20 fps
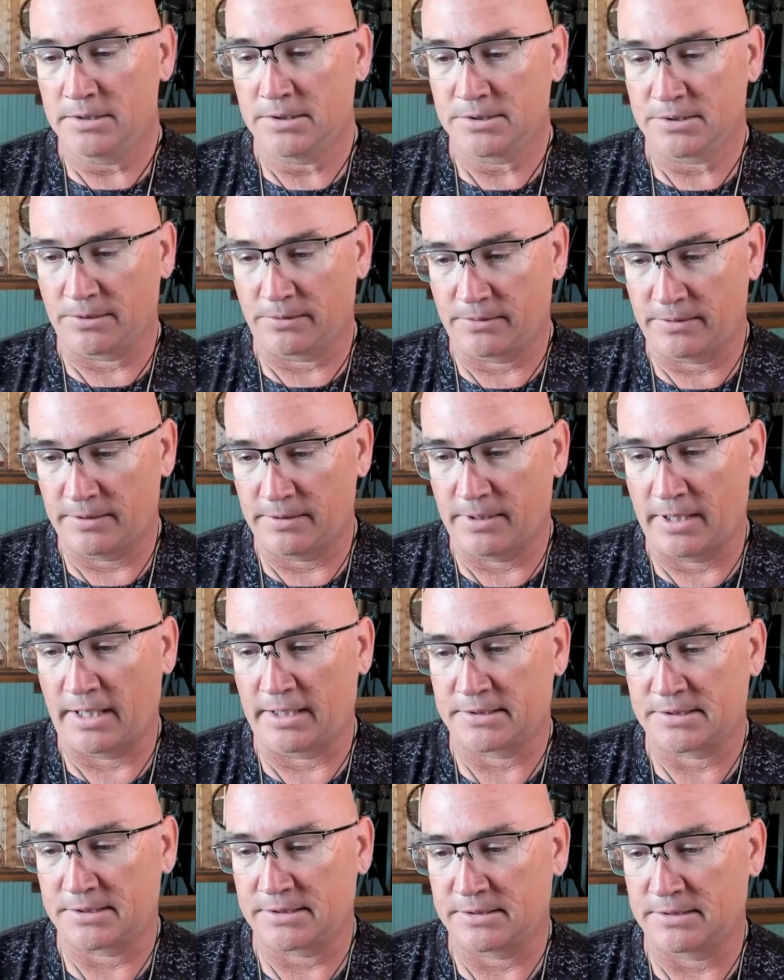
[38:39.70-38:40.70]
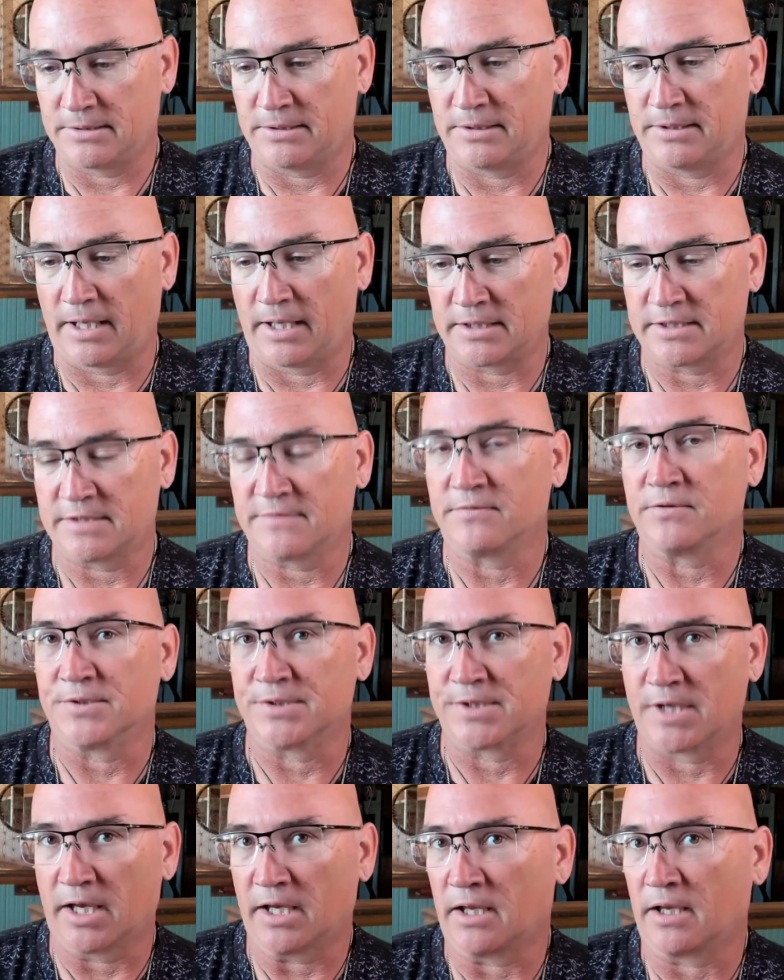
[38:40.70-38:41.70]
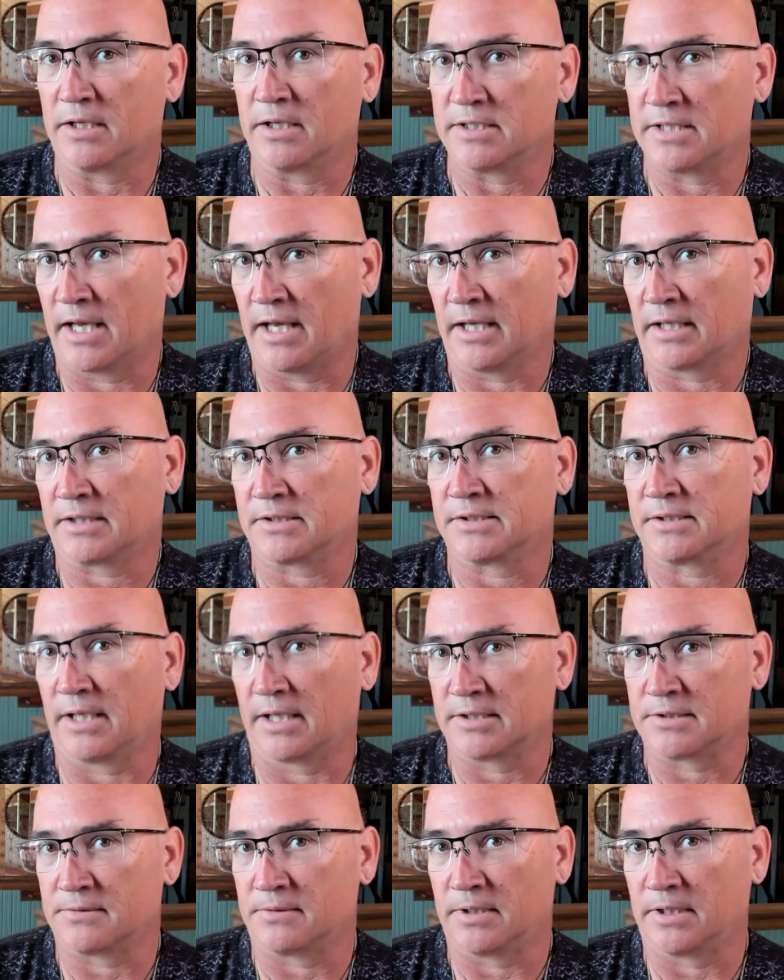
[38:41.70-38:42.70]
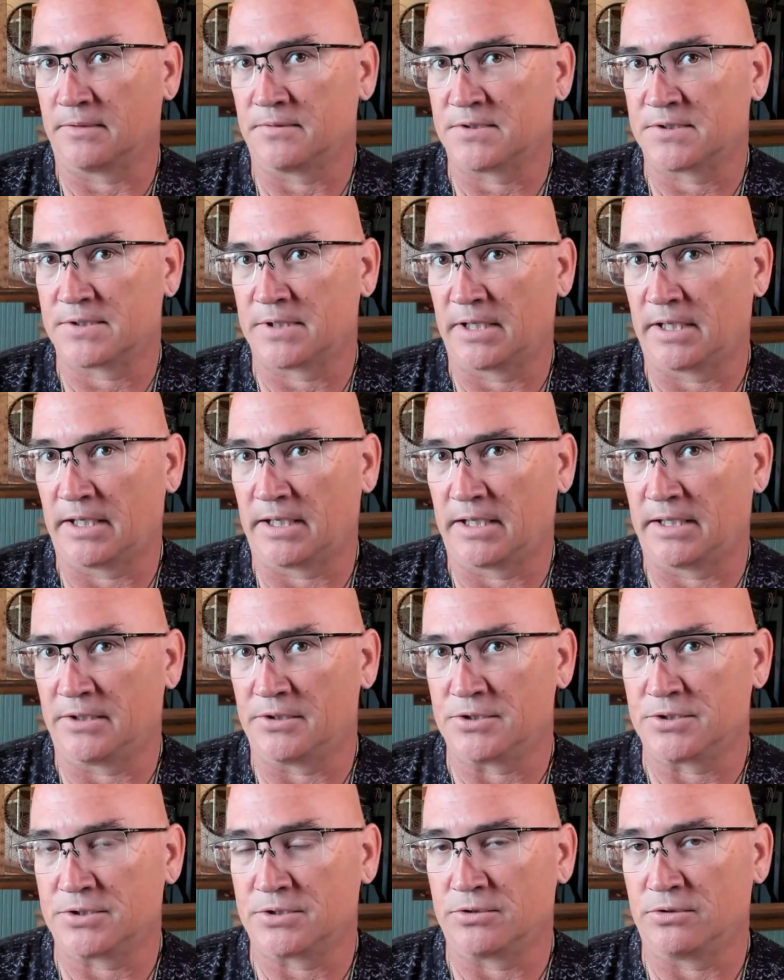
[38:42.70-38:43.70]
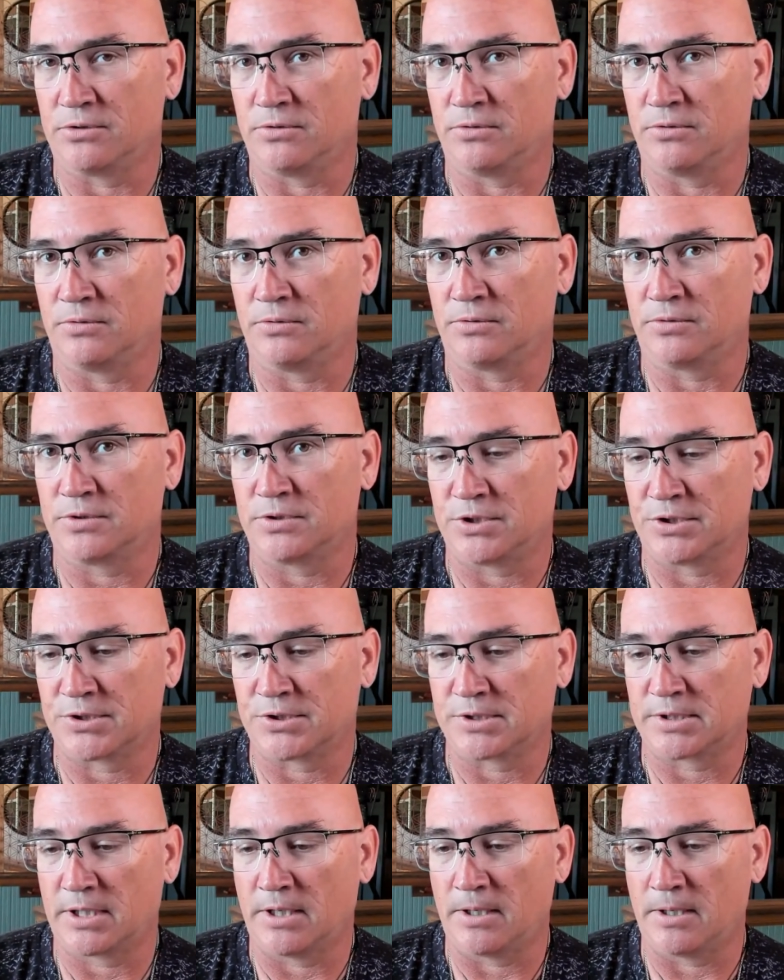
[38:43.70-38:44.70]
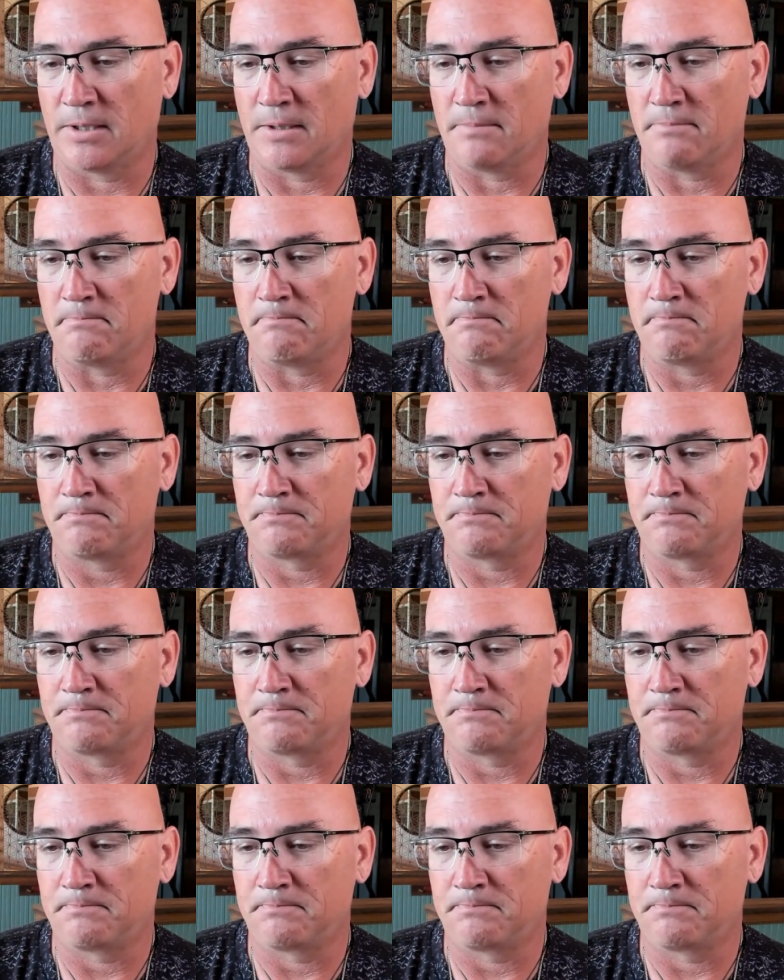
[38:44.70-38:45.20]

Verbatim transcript: so that's that's for psychic attacks that's what i would say is to just um,